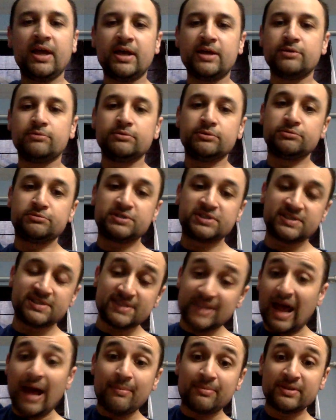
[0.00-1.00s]
and you
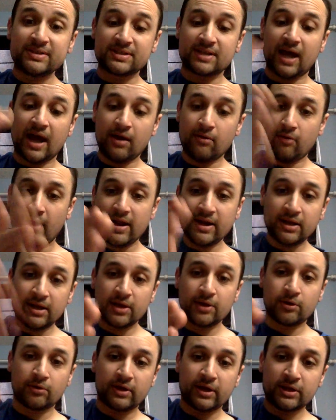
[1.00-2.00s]
stab this guy right
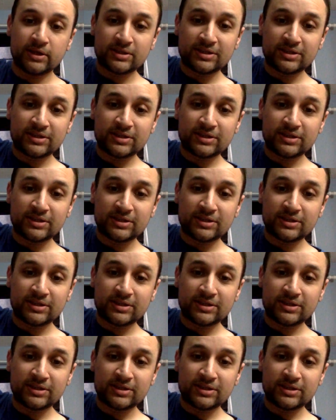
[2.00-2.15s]
here,